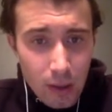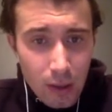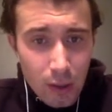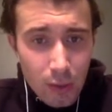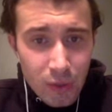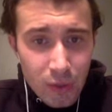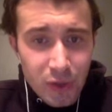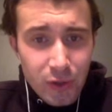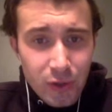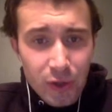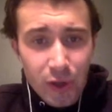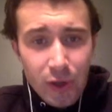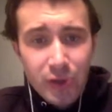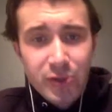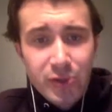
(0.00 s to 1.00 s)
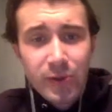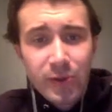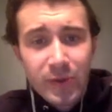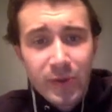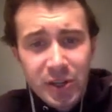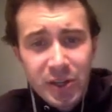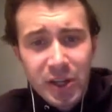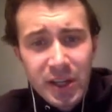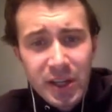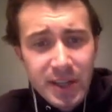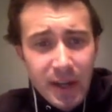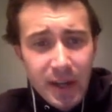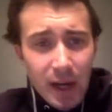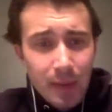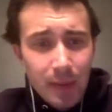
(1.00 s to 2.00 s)
What's your go-to fishing
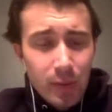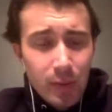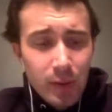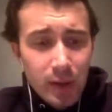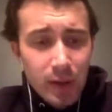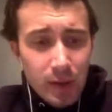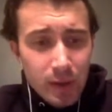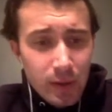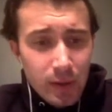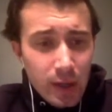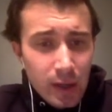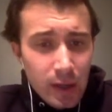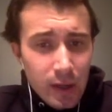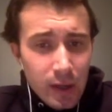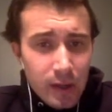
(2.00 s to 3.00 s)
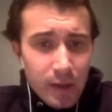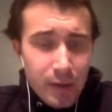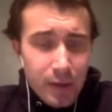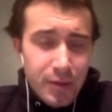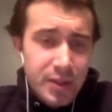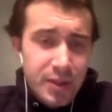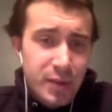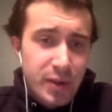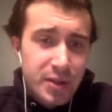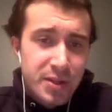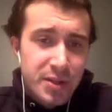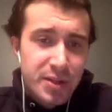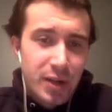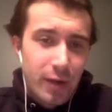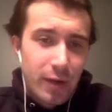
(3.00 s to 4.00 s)
setup? Well, this
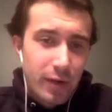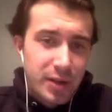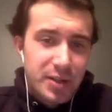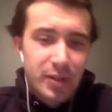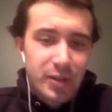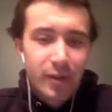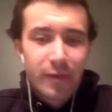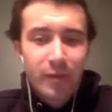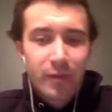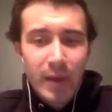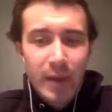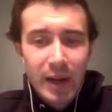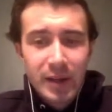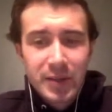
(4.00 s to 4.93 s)
question's not really suited for me.